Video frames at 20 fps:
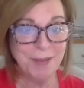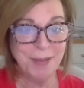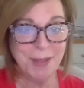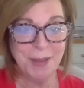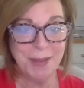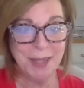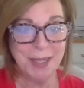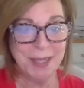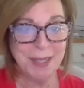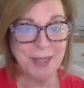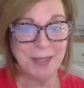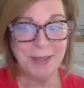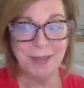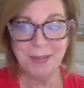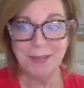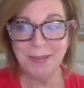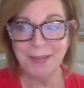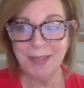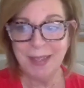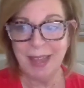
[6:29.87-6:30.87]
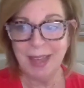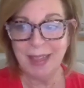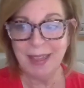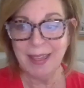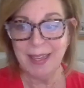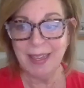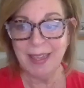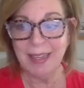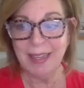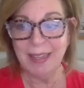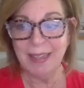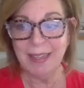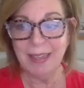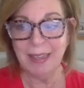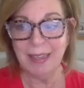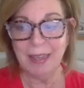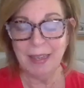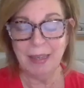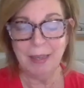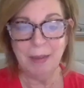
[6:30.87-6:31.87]
if you want to know, and
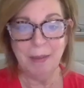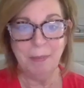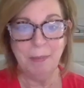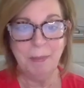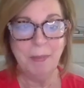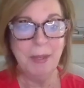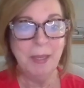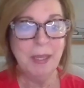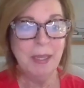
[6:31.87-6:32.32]
the